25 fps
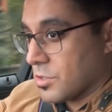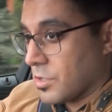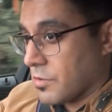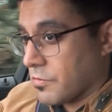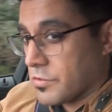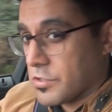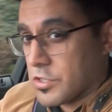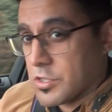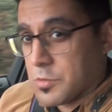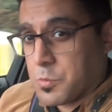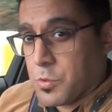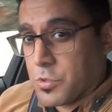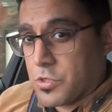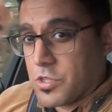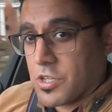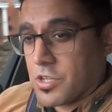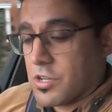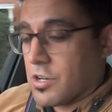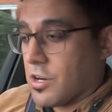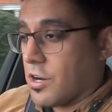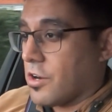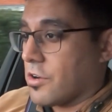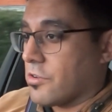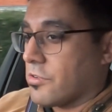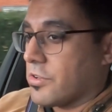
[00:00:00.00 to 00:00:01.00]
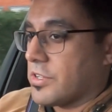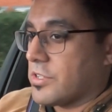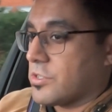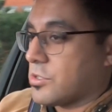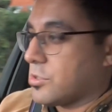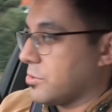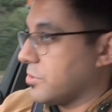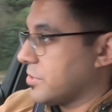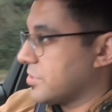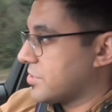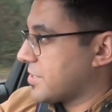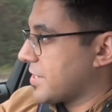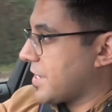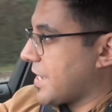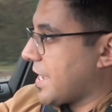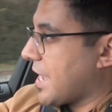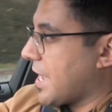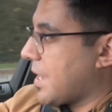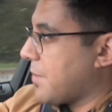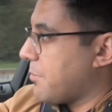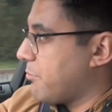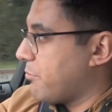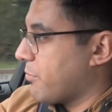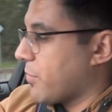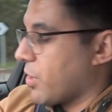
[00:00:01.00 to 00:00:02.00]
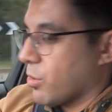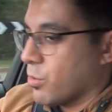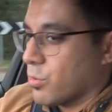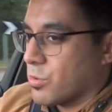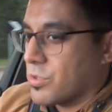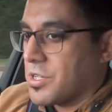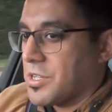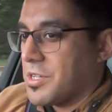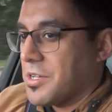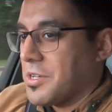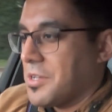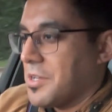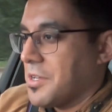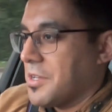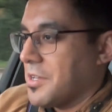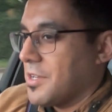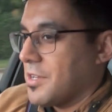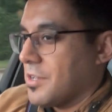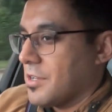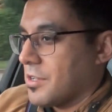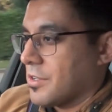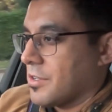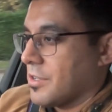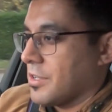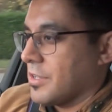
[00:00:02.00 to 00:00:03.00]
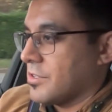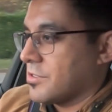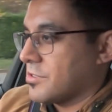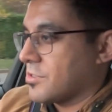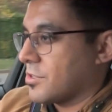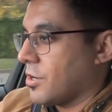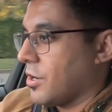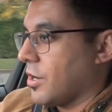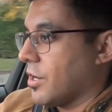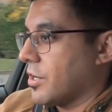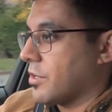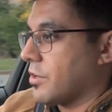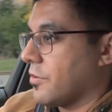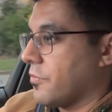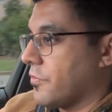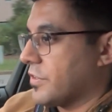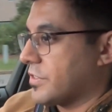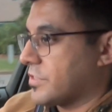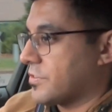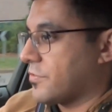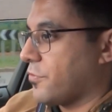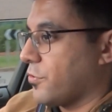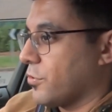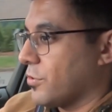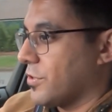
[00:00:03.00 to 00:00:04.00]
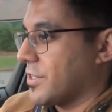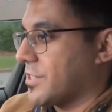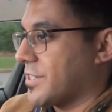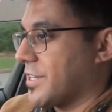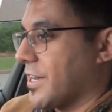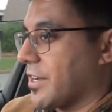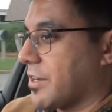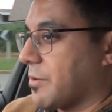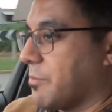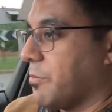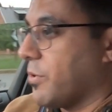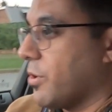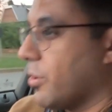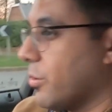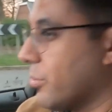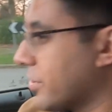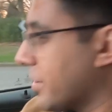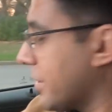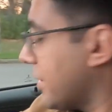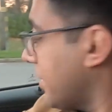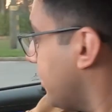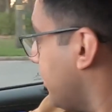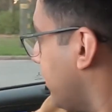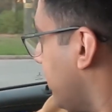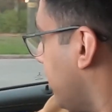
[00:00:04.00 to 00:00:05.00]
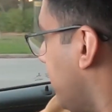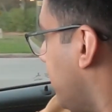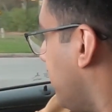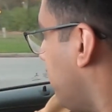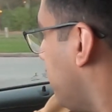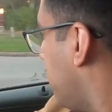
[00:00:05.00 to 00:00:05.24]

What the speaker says: I've just put the car into its M mode. It's kind of its full attack mode, and the